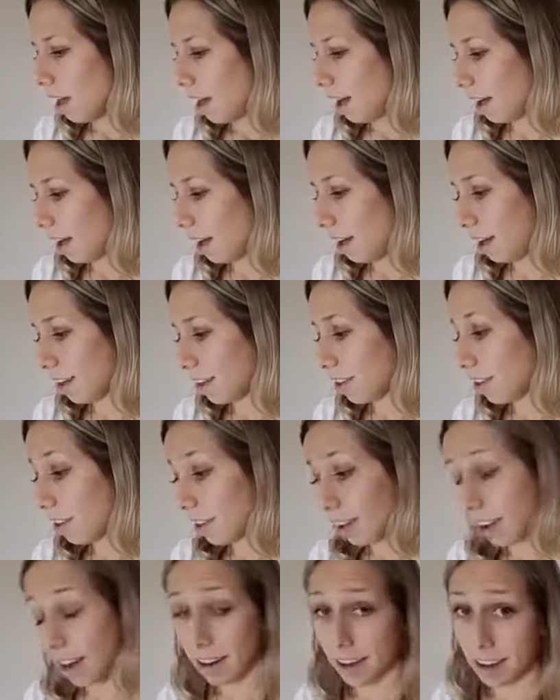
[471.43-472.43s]

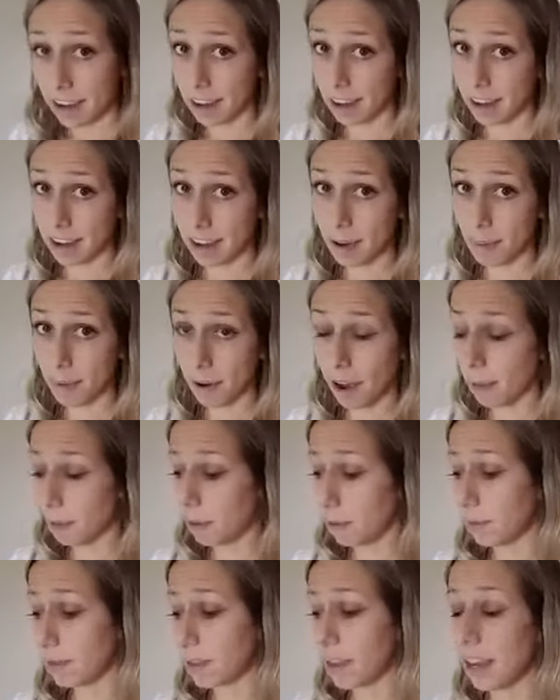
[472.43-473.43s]
Urinary and kidney
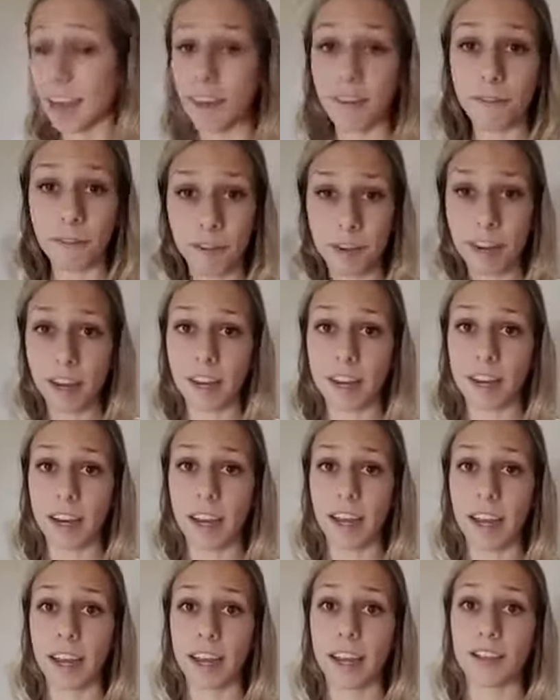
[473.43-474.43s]
problems,
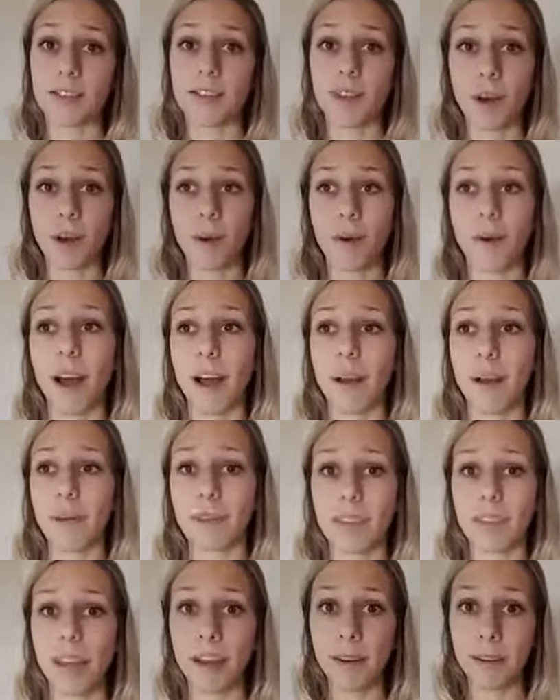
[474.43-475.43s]
infertility. So I will
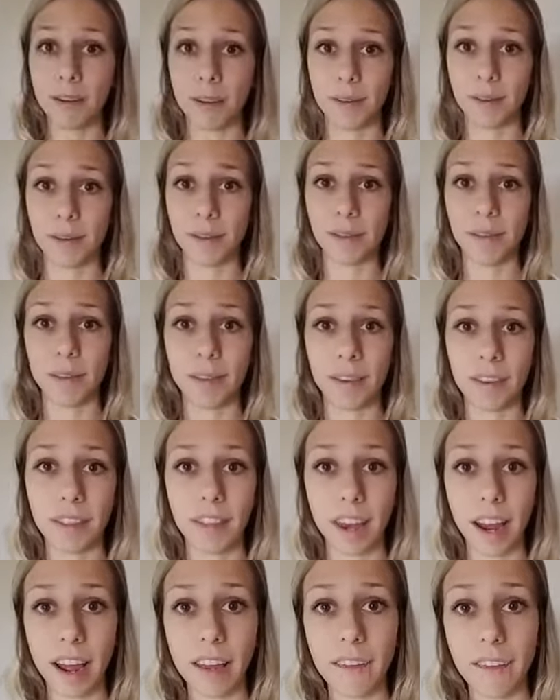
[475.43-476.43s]
tell you
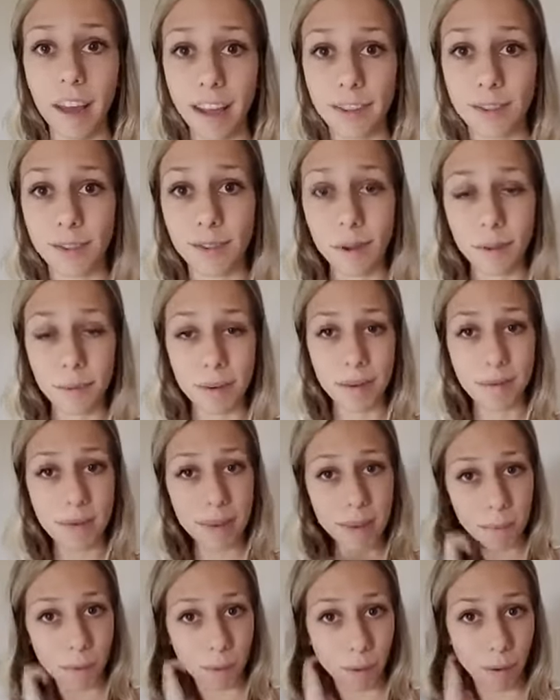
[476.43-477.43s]
that I have had so many
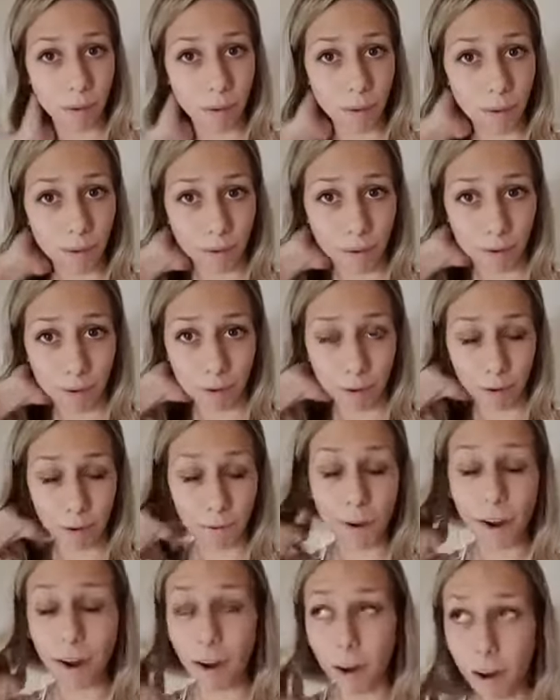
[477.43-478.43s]
people, or
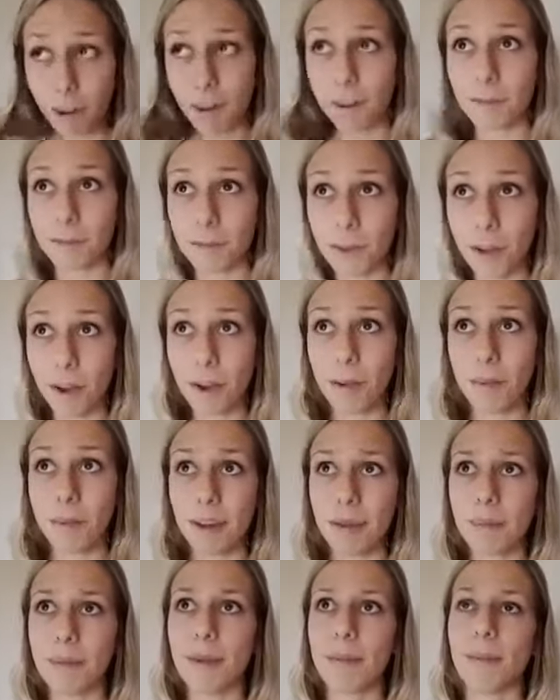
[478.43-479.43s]
have heard of so
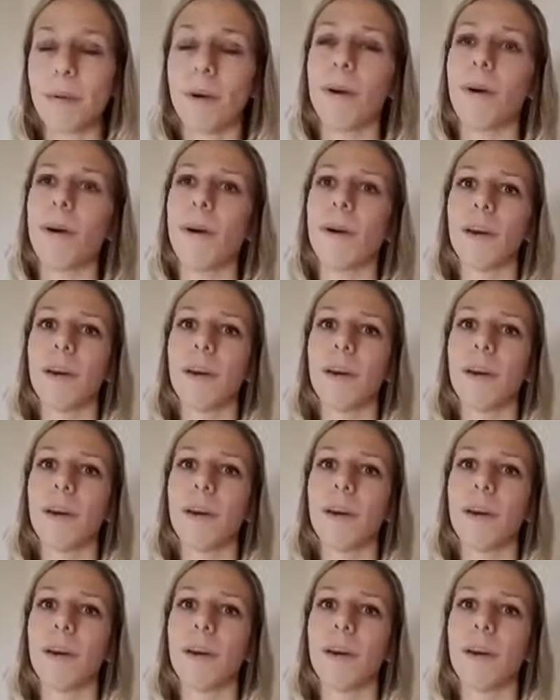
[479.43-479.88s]
many people